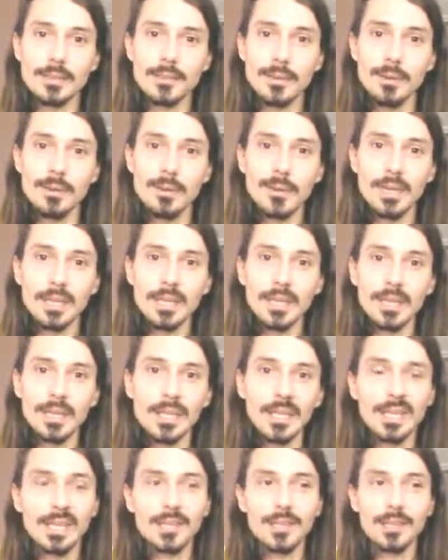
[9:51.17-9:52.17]
So
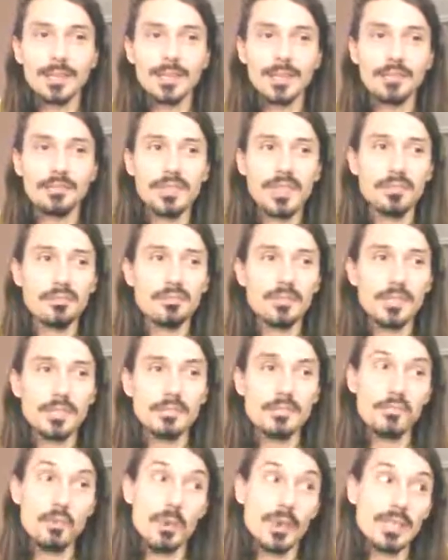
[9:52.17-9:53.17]
if they've
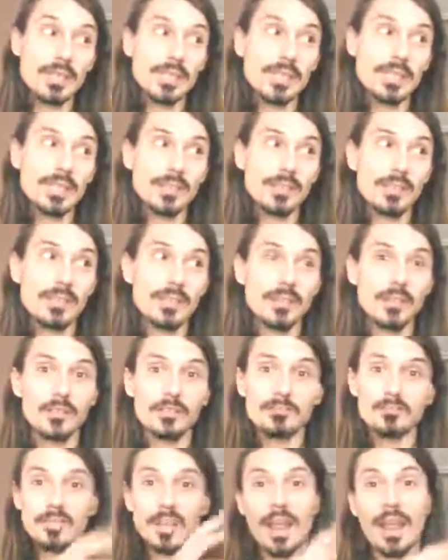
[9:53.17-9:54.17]
just voiced that
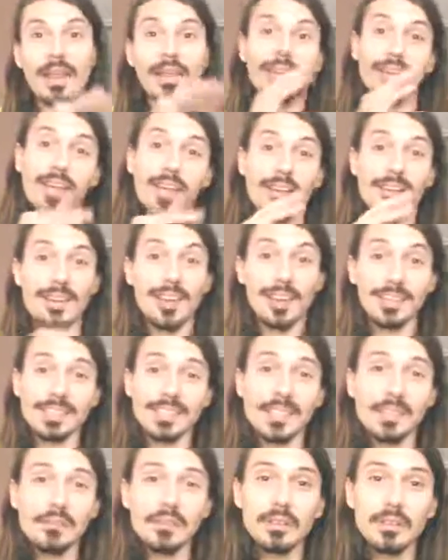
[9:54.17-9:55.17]
they're
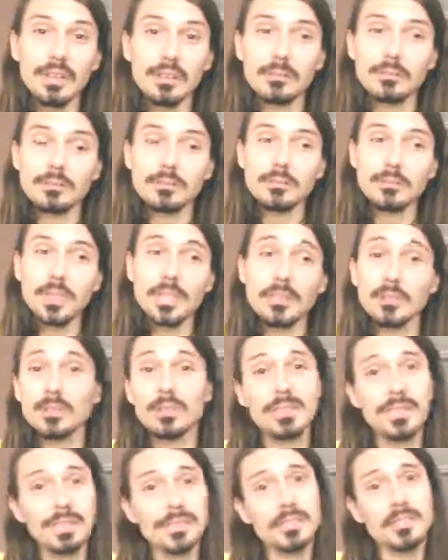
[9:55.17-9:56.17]
negativity, they
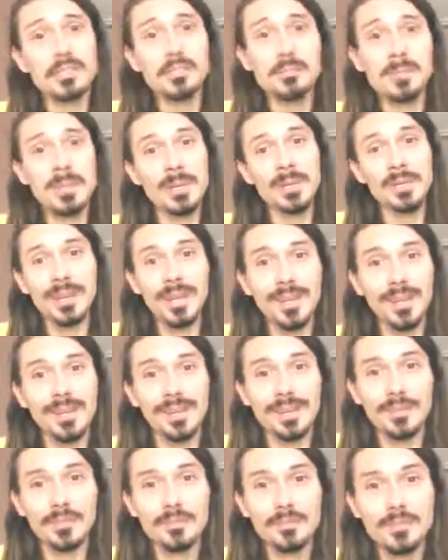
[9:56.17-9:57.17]
know that that's just being
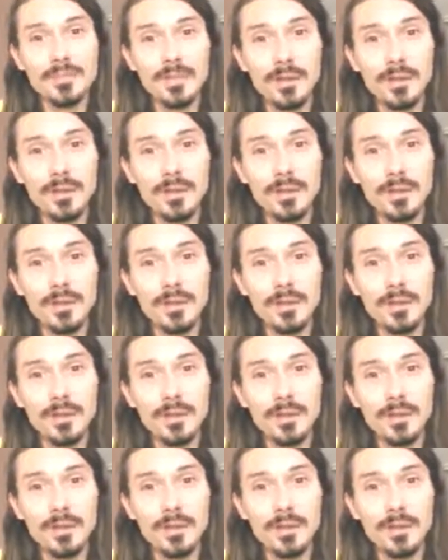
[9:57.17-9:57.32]
negative.